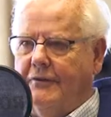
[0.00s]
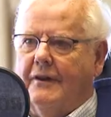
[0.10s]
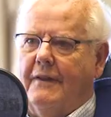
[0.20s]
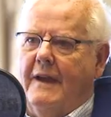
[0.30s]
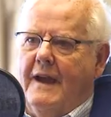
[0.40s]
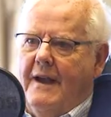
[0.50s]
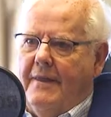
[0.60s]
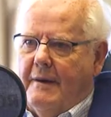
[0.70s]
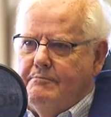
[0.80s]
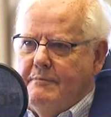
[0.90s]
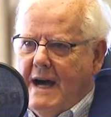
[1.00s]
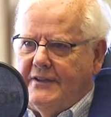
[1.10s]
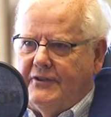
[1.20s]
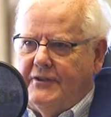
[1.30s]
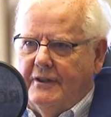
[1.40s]
You've got the
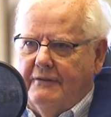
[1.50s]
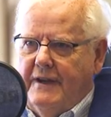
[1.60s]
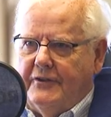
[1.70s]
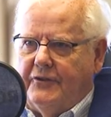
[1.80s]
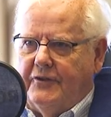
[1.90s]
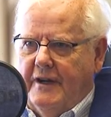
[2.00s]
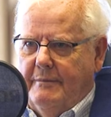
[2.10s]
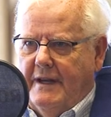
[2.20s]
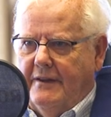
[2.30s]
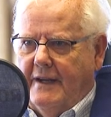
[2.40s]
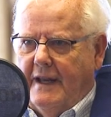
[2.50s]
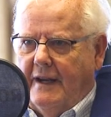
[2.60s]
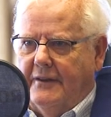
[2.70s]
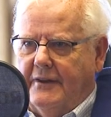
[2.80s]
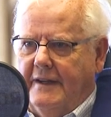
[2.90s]
master of history
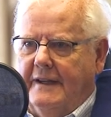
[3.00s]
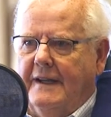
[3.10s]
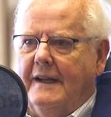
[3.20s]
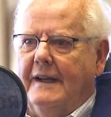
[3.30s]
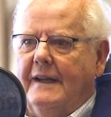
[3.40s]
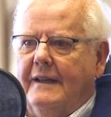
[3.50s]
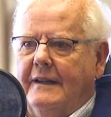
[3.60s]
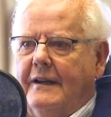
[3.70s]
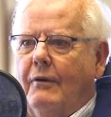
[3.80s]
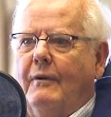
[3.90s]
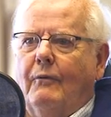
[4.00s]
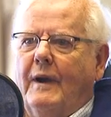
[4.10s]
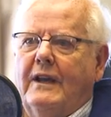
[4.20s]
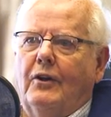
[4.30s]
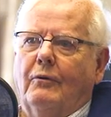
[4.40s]
mentality. You know,
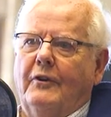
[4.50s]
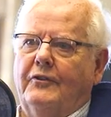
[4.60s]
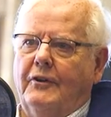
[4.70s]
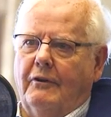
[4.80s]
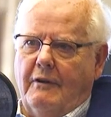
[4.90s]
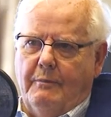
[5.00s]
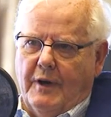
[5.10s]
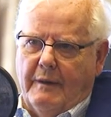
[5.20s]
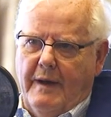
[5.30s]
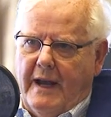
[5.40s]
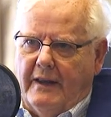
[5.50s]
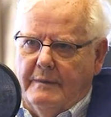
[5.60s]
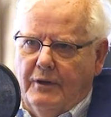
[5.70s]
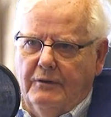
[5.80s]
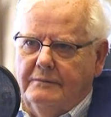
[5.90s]
we can always do it. We put a man on the
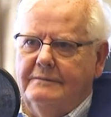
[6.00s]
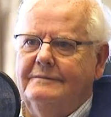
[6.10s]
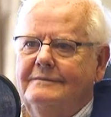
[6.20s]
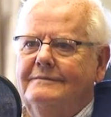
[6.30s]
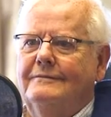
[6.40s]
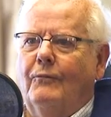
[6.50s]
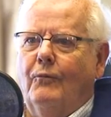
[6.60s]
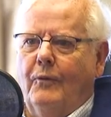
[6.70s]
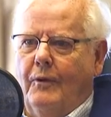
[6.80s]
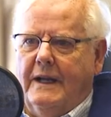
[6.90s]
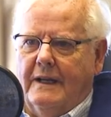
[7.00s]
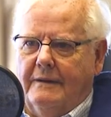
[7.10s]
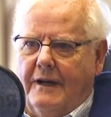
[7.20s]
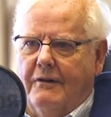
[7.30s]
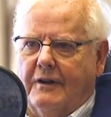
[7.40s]
moon, we
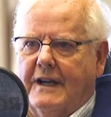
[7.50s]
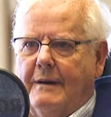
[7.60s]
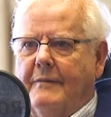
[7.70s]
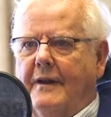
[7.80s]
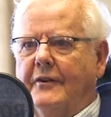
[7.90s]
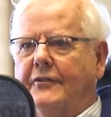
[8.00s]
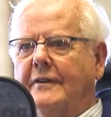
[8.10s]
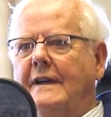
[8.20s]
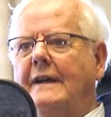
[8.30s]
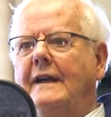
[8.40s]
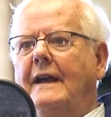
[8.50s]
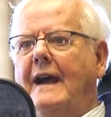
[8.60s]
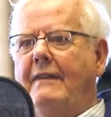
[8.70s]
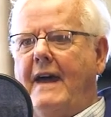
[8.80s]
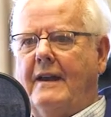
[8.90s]
can overcome this.
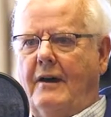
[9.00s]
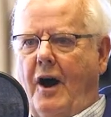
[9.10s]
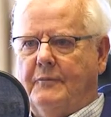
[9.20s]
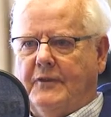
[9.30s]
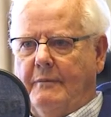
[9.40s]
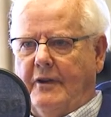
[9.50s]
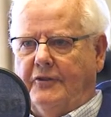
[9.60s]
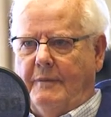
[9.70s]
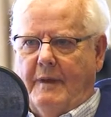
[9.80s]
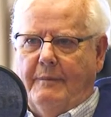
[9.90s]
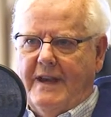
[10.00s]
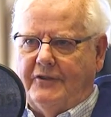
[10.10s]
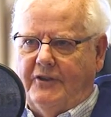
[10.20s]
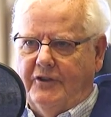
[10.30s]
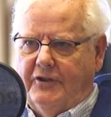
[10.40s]
And that optimism, the
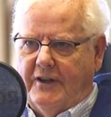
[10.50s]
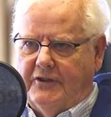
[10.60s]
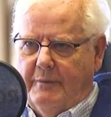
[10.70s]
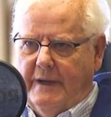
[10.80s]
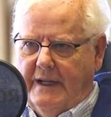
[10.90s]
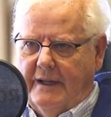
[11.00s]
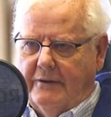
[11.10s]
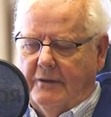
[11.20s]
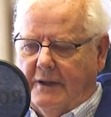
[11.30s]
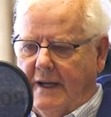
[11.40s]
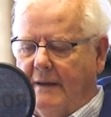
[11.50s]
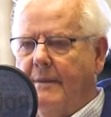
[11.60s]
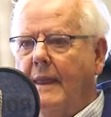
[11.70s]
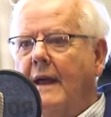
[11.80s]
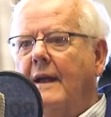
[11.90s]
best is yet to be, and all that.
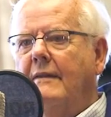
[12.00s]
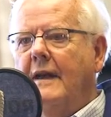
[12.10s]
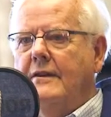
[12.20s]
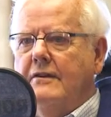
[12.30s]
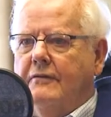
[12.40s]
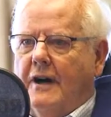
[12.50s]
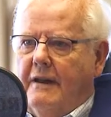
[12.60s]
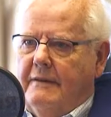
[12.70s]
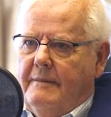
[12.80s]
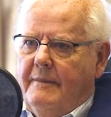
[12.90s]
Then you've got